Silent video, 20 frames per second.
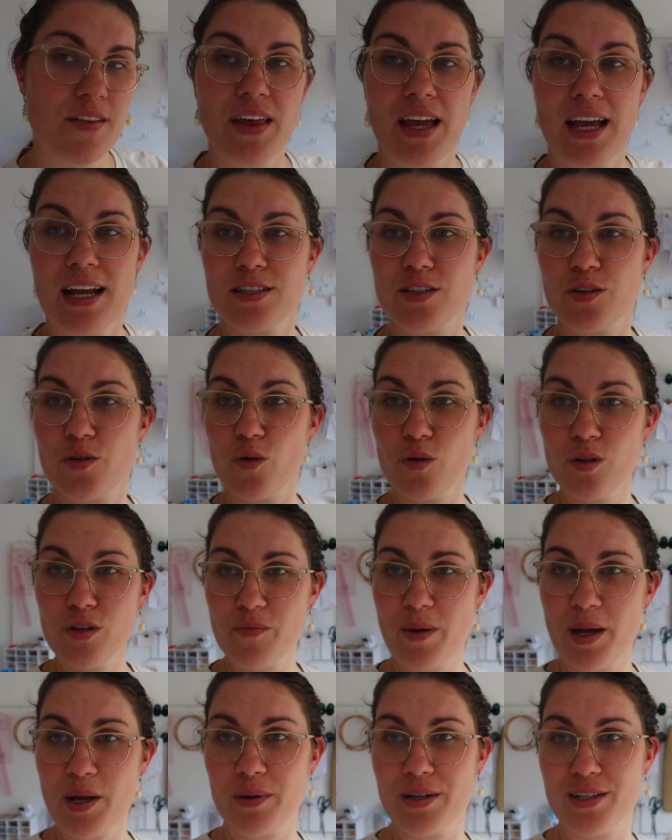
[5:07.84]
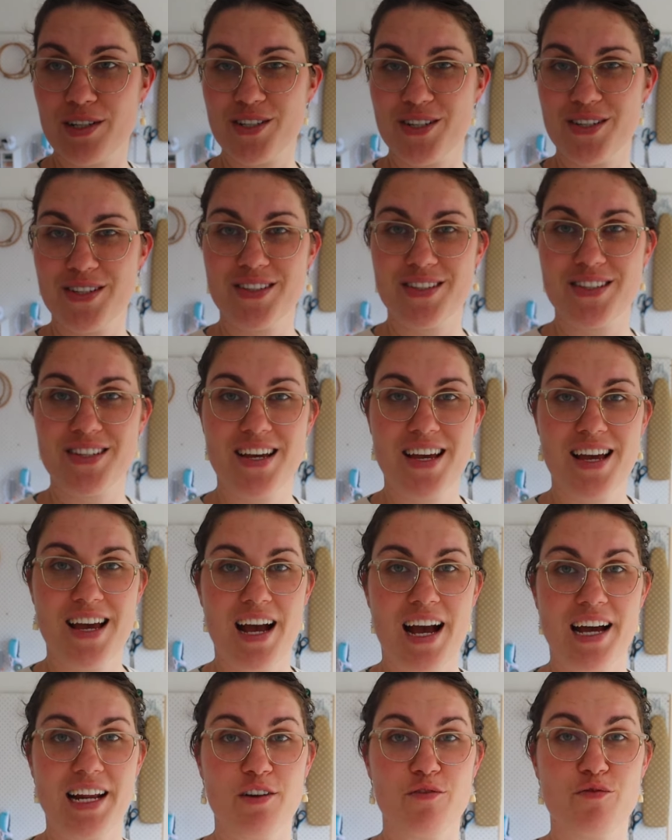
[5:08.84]
They answered all of my questions
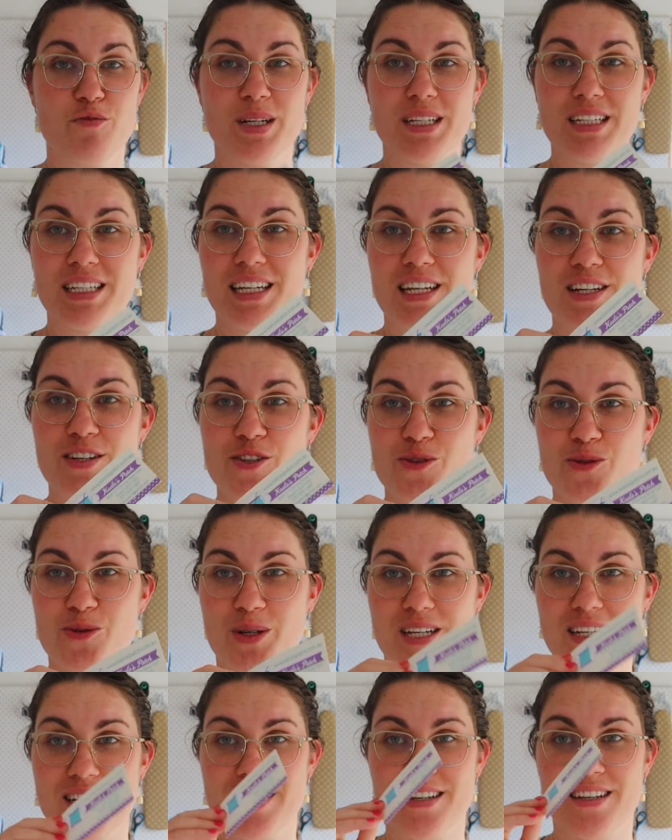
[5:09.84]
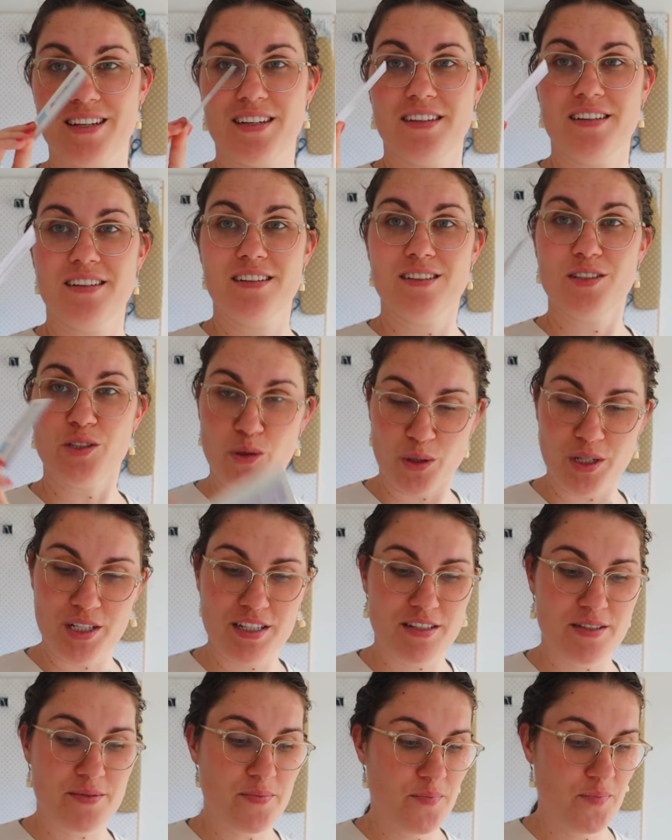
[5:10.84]
and I really enjoyed talking
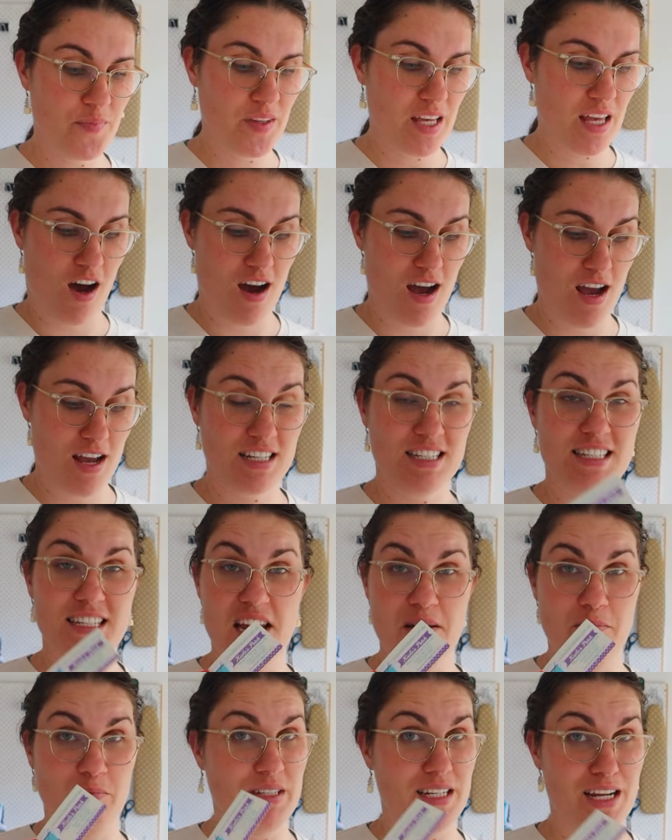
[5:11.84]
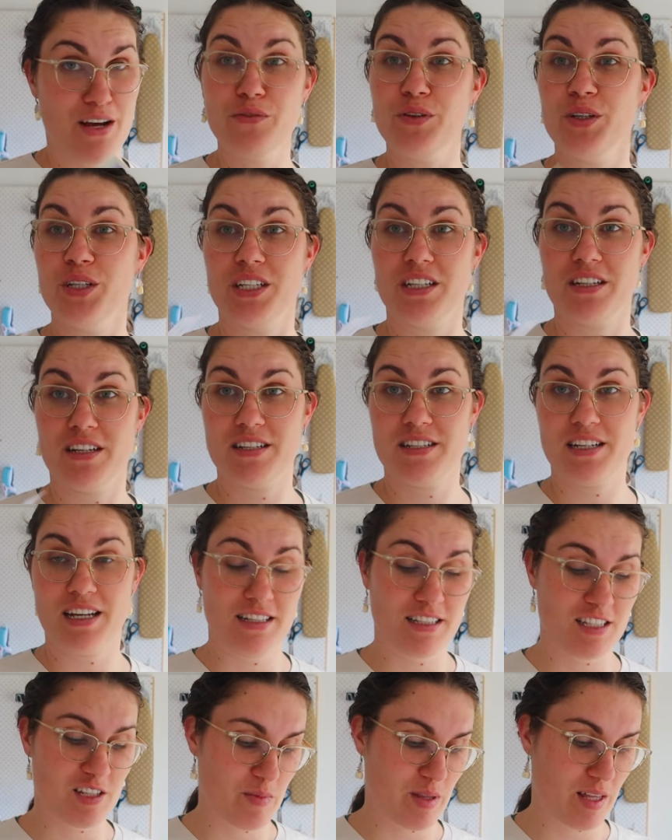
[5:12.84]
to them. I am definitely going to
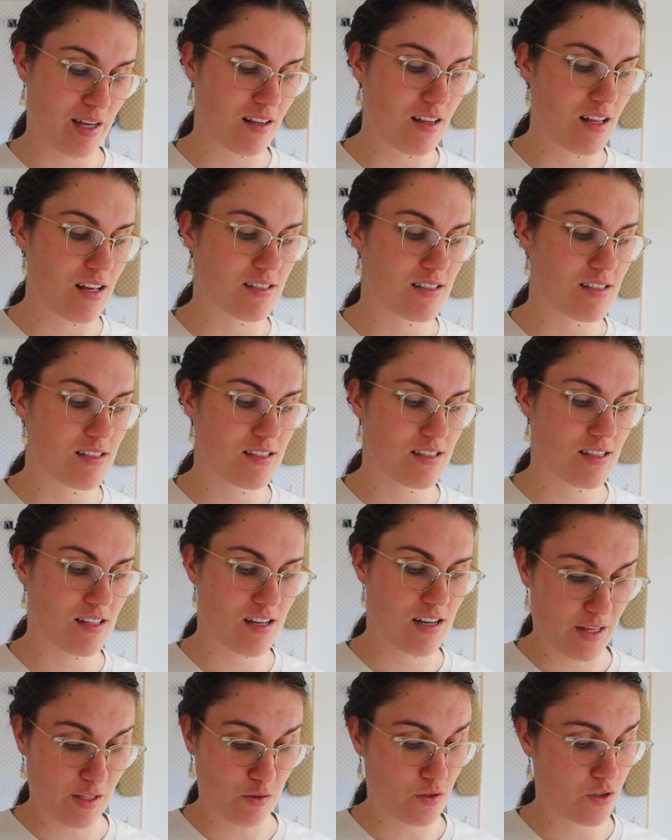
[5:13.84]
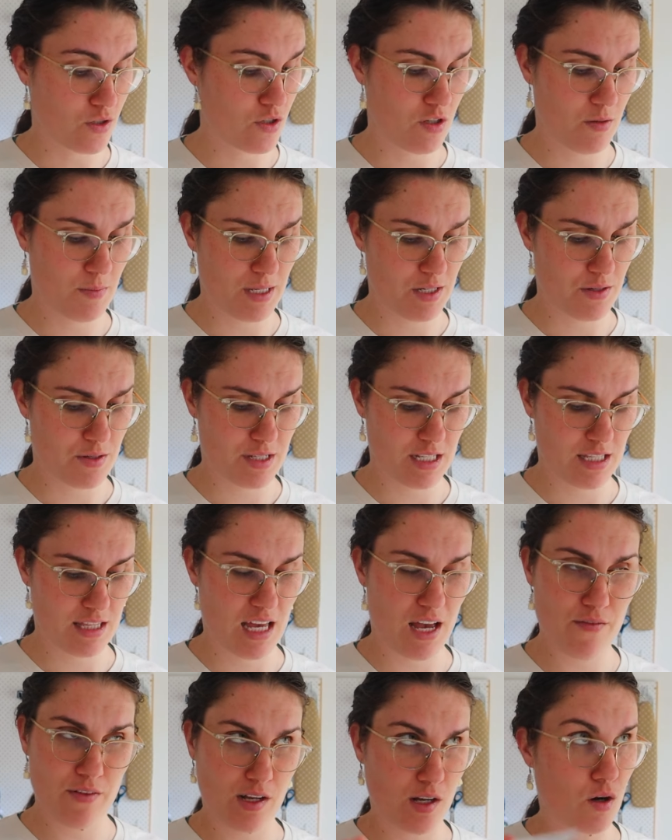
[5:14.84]
attend some of their classes. They looked super interesting.
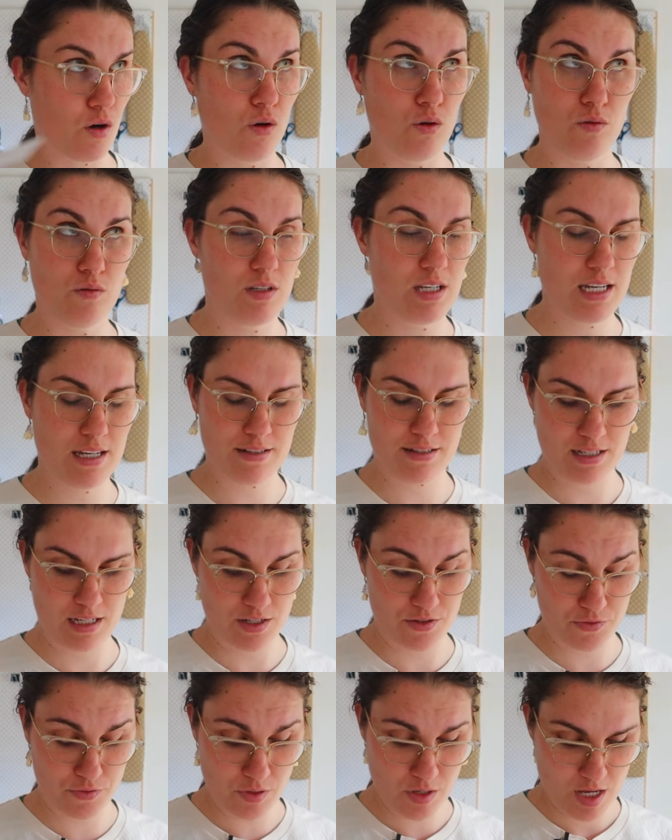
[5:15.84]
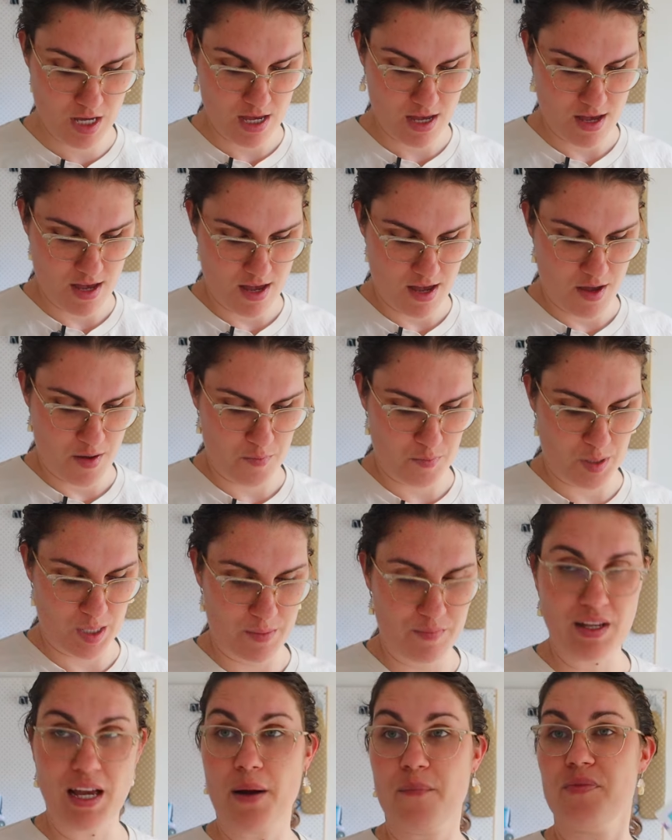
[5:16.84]
They have like a whole year schedule.
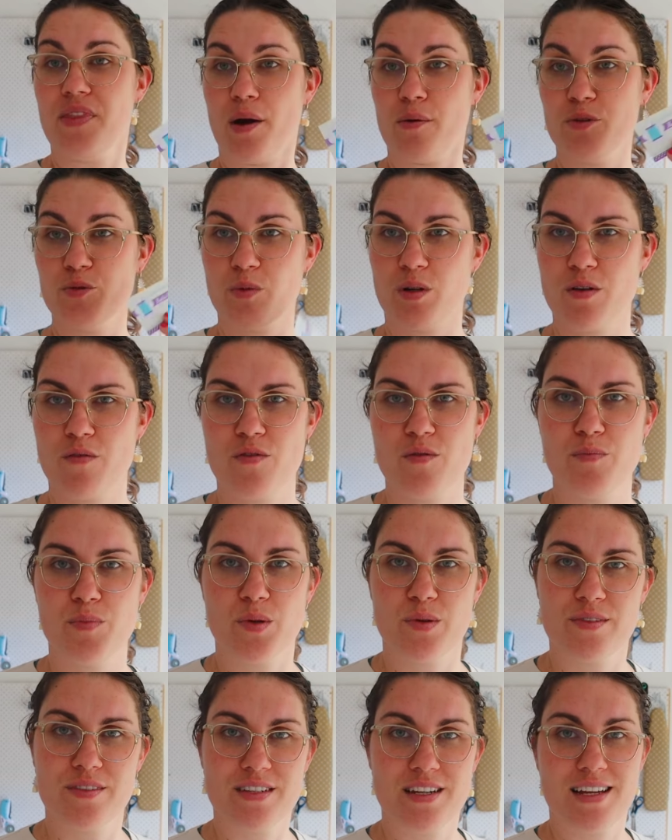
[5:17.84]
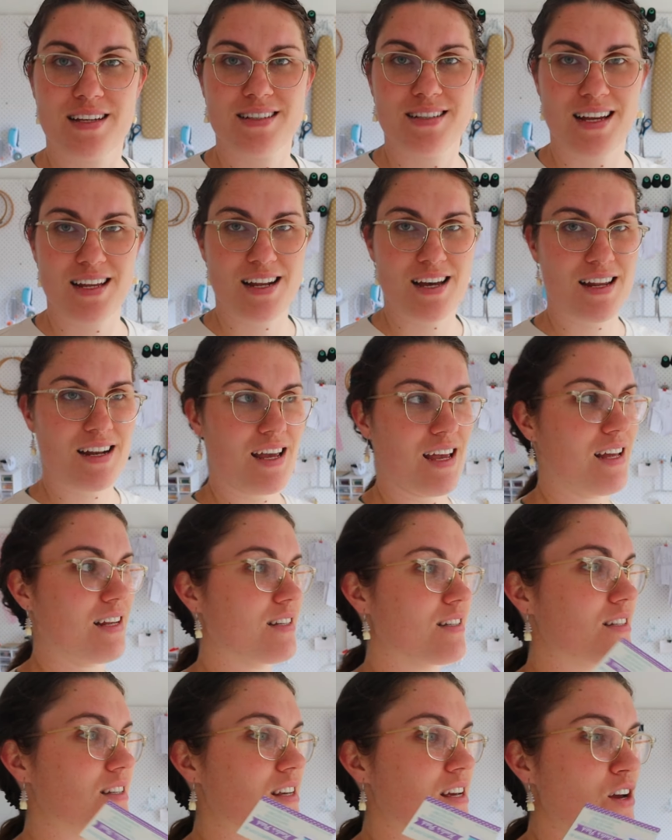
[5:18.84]
But yeah, that was one of the booths that I stayed at
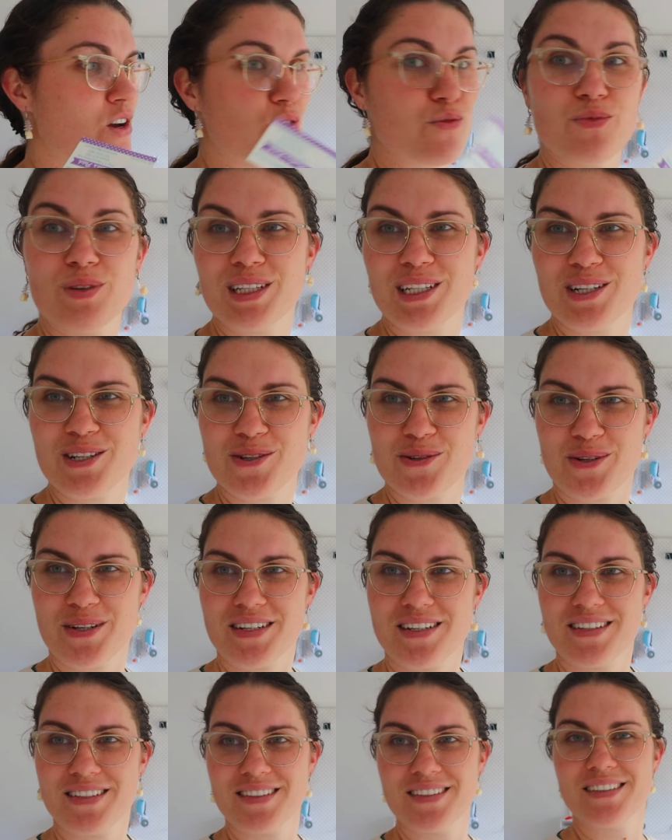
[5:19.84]
and really enjoyed.